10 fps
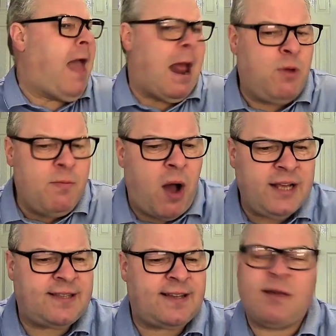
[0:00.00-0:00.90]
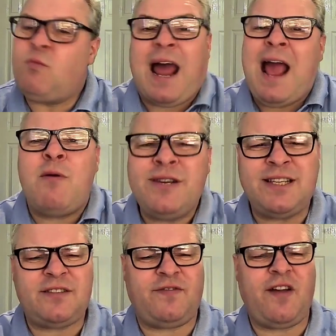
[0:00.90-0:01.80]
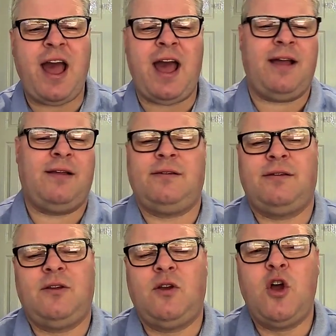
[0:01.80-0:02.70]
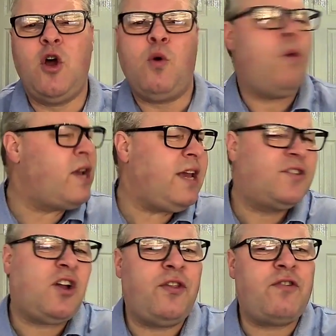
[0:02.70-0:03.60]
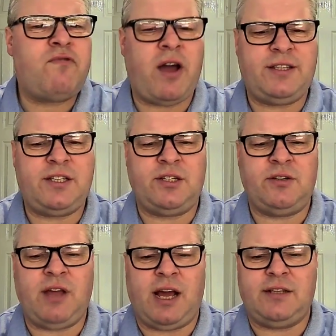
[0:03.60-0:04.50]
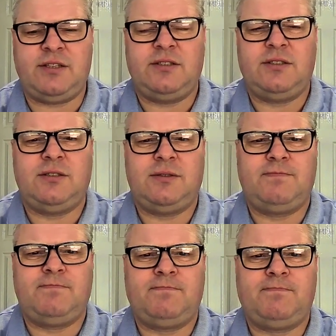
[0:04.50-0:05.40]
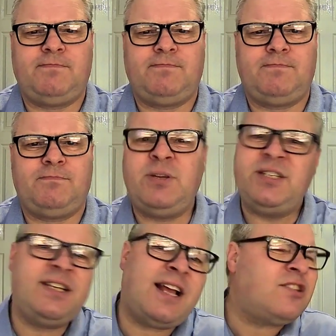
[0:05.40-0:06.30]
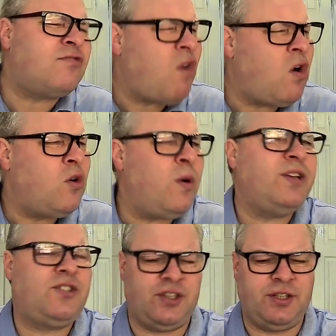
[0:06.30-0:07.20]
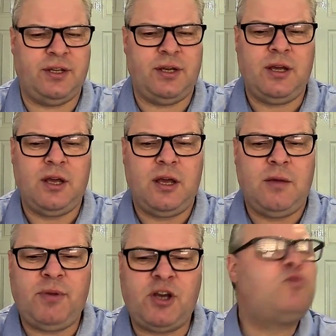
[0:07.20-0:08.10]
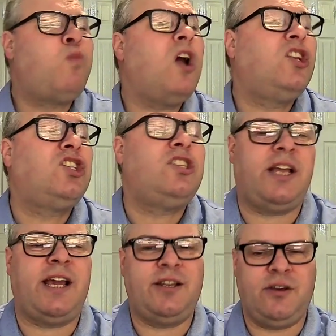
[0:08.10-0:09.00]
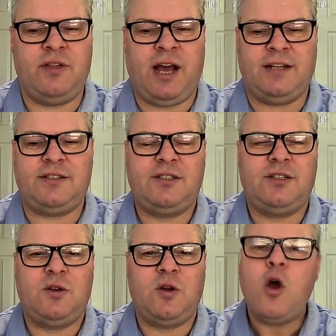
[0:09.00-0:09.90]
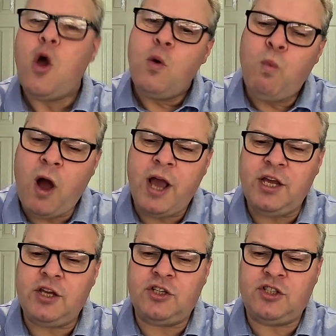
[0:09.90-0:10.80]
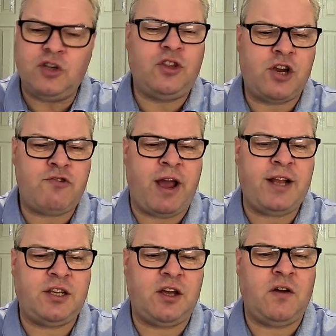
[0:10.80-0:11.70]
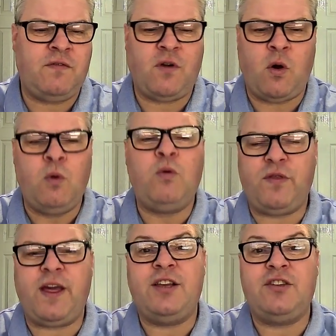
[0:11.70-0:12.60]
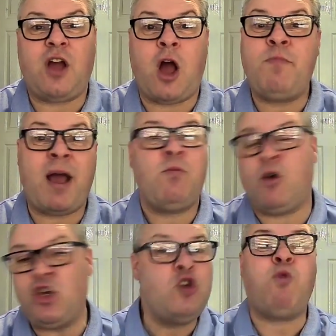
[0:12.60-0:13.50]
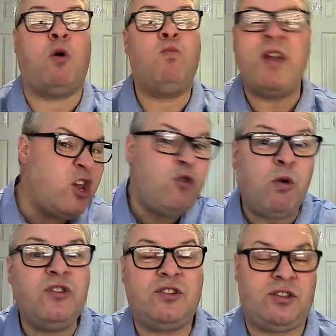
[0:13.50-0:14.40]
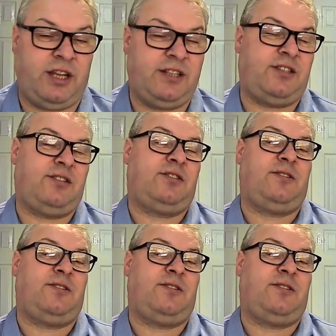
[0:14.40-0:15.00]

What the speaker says: And we might say, well, how is this fair? What gives God the right to do that? But you see, that's the wrong question, because why shouldn't he do that? Why should the creator of all things obey what you want when you want it?